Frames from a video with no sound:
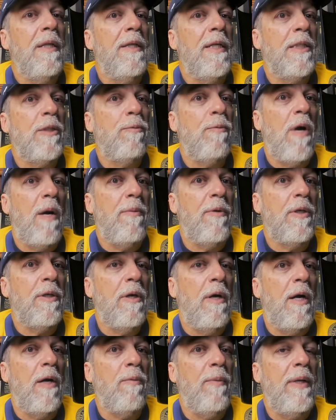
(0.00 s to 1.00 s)
this Robert
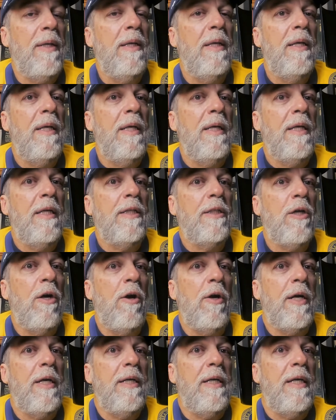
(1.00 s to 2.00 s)
Godwin
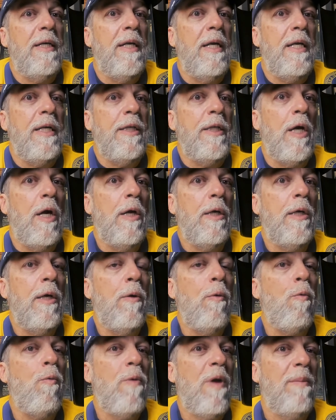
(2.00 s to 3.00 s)
targeted
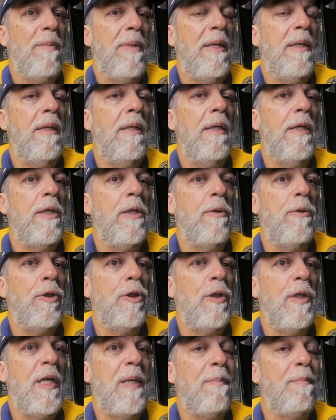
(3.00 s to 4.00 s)
young women,
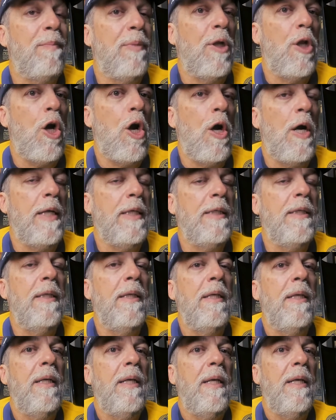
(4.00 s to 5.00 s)
usually blonde,
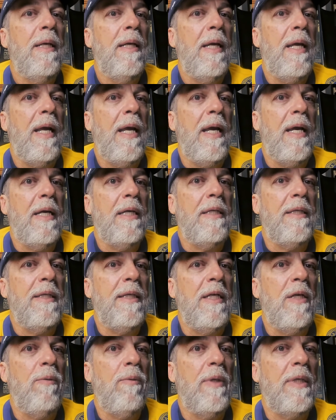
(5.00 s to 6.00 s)
and
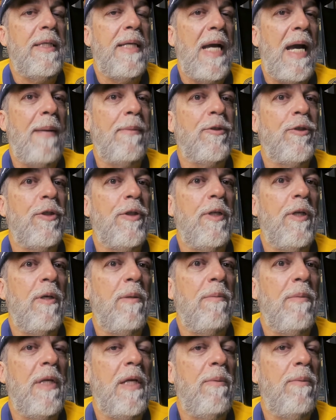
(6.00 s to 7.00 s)
he would capture
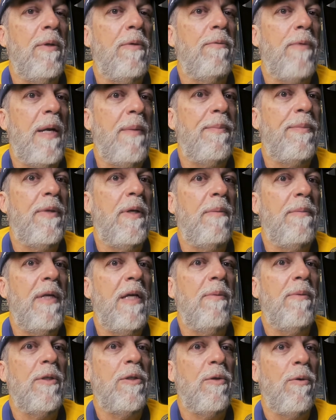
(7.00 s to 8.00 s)
them, he
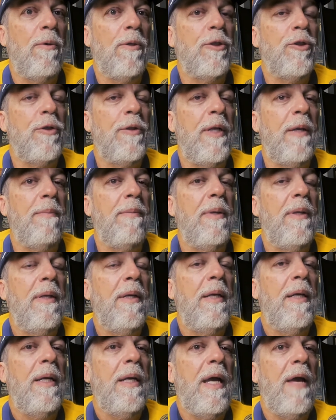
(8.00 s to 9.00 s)
would torture them,
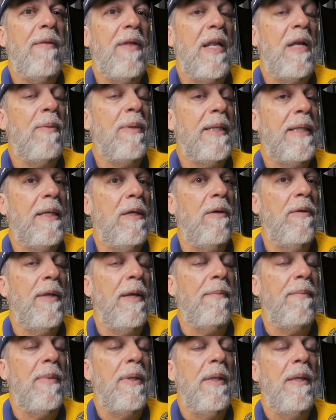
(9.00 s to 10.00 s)
and then he would kill
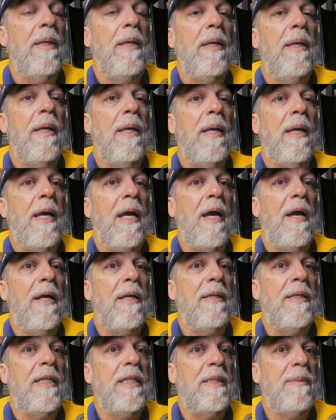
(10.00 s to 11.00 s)
them.
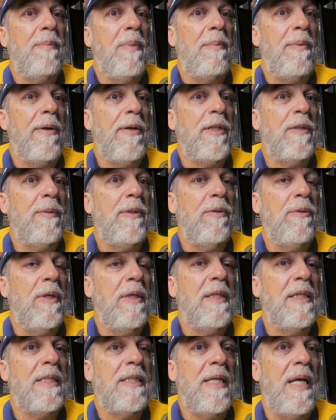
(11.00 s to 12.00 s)
And he appears to be
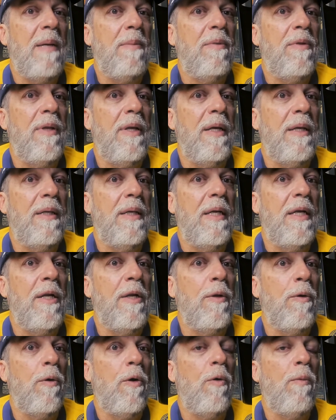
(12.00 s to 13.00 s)
doing the same thing
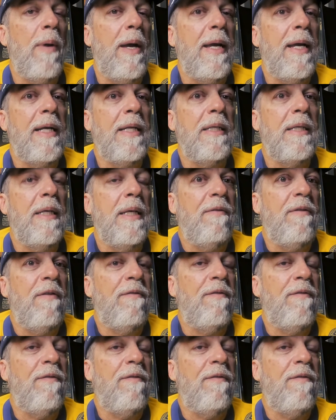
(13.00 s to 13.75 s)
in Norway. And they